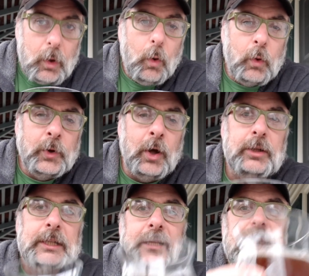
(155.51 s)
Horndal.
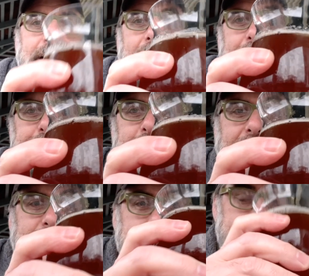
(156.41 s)
Uh, so
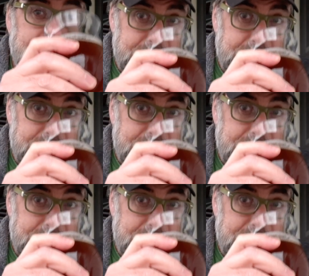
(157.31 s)
that's what this